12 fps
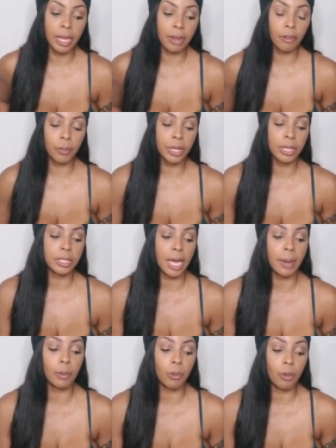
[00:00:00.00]
ever be a
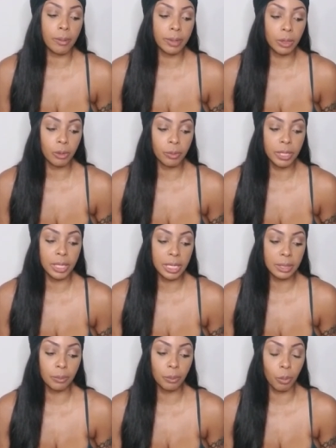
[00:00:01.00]
type of woman that would be
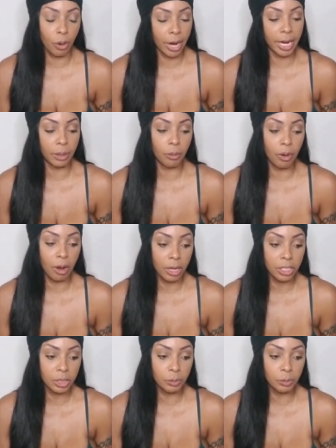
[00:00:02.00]
brainwashed.